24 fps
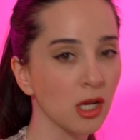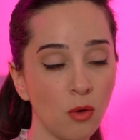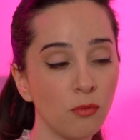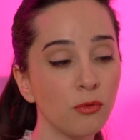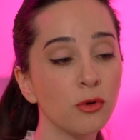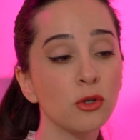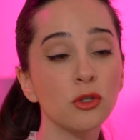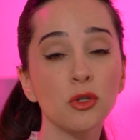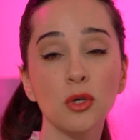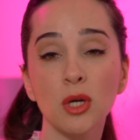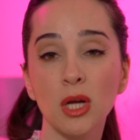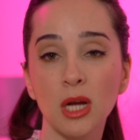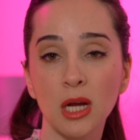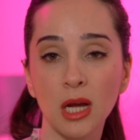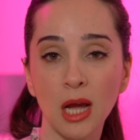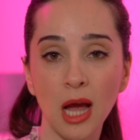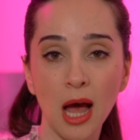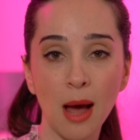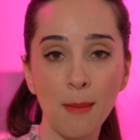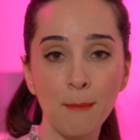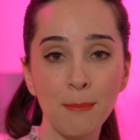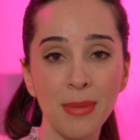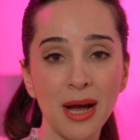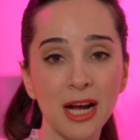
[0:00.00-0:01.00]
Of course, you can
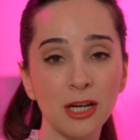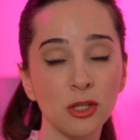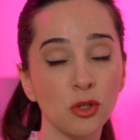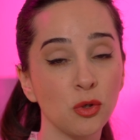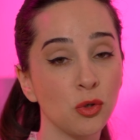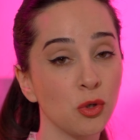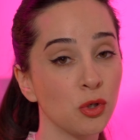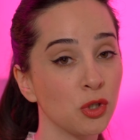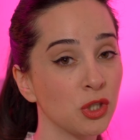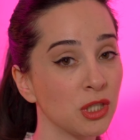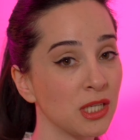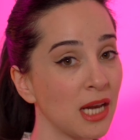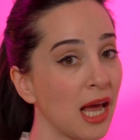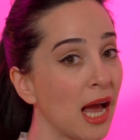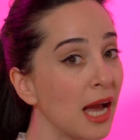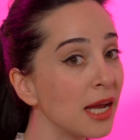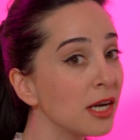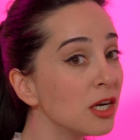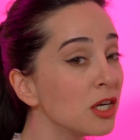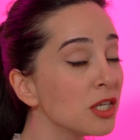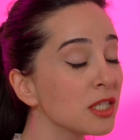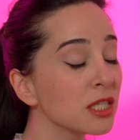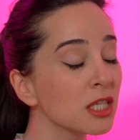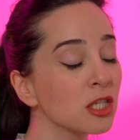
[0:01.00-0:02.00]
come back to your
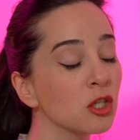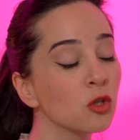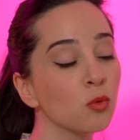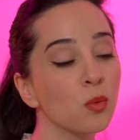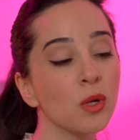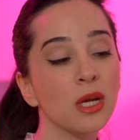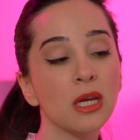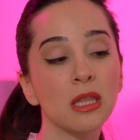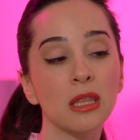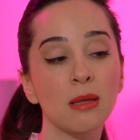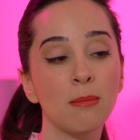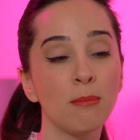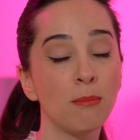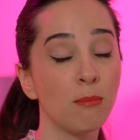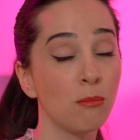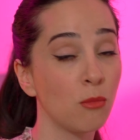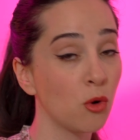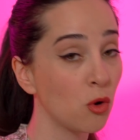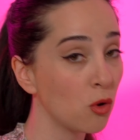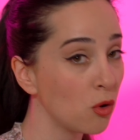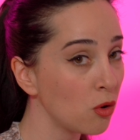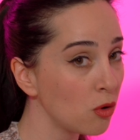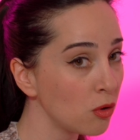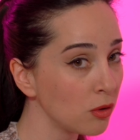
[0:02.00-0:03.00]
sliders and tweak them
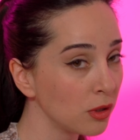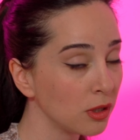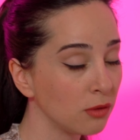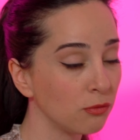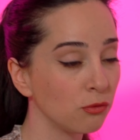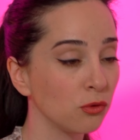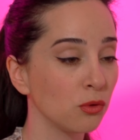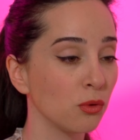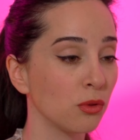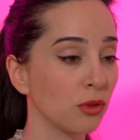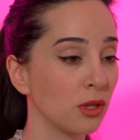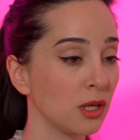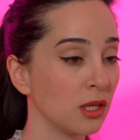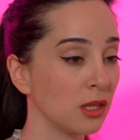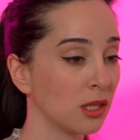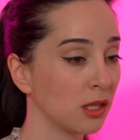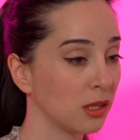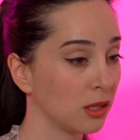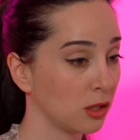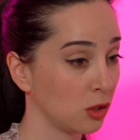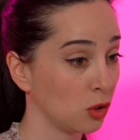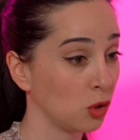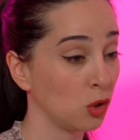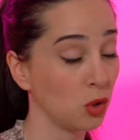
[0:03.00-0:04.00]
more if you think
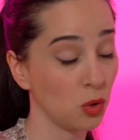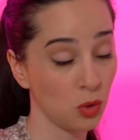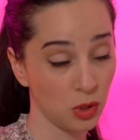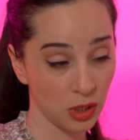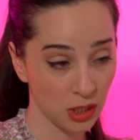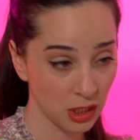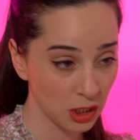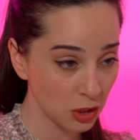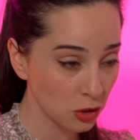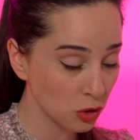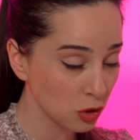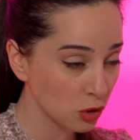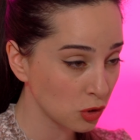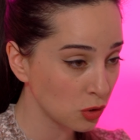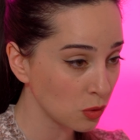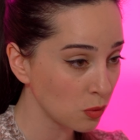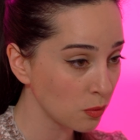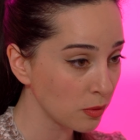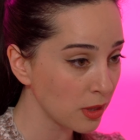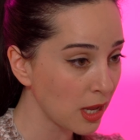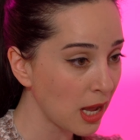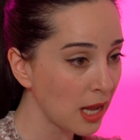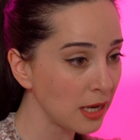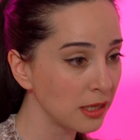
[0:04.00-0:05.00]
that you need to do
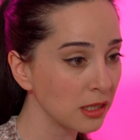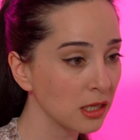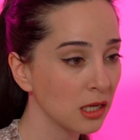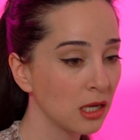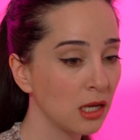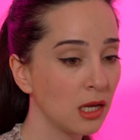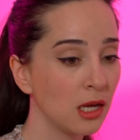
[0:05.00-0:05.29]
that.